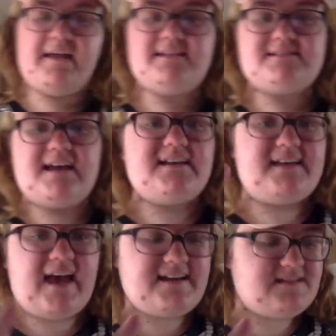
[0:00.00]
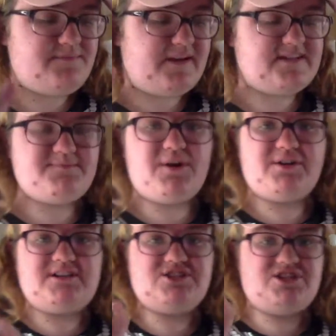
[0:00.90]
I said guest, but I
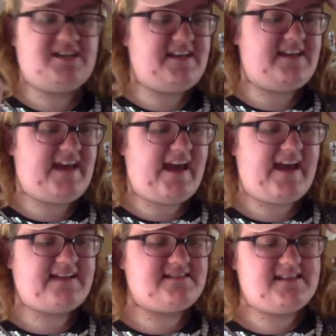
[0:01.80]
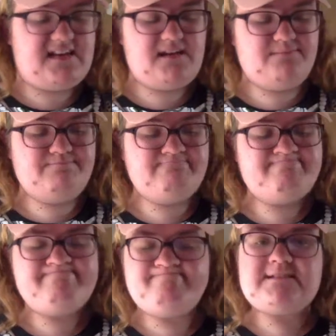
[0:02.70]
spelled it G-E-A-S-T.
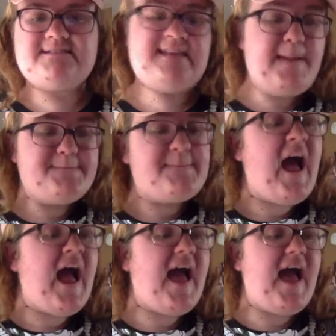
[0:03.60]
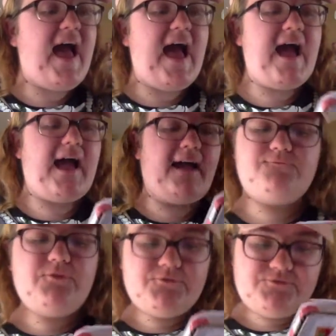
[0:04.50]
Simba!
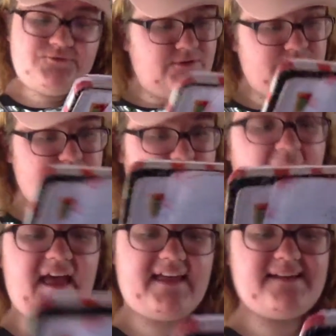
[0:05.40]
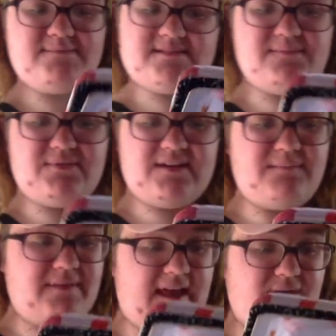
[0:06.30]
Vroom, vroom. Hi, I'm Simba and
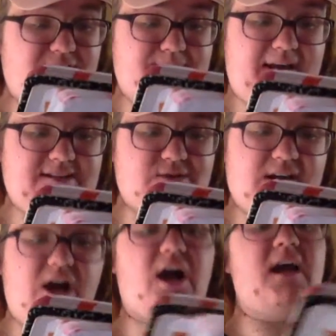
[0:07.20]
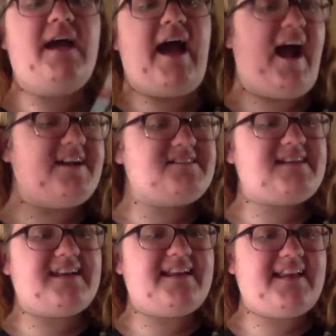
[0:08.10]
I'm playing with my toy car. I just
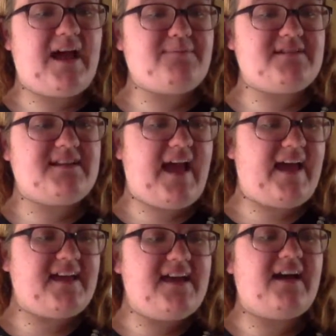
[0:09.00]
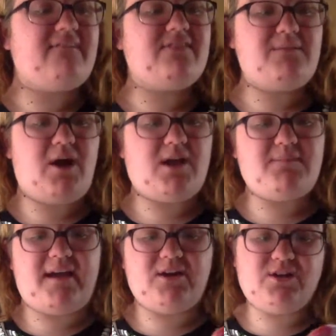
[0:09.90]
got adopted at a flea market
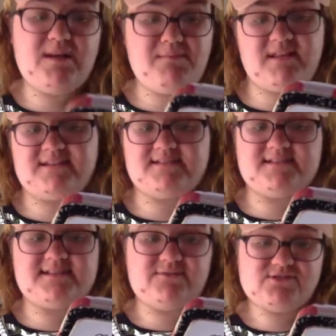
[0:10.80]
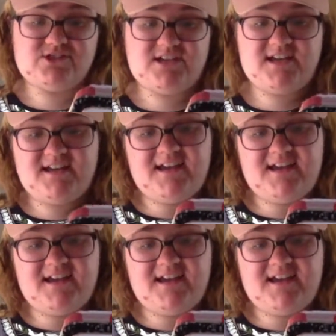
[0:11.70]
by a girl named Melissa Stuffer Street.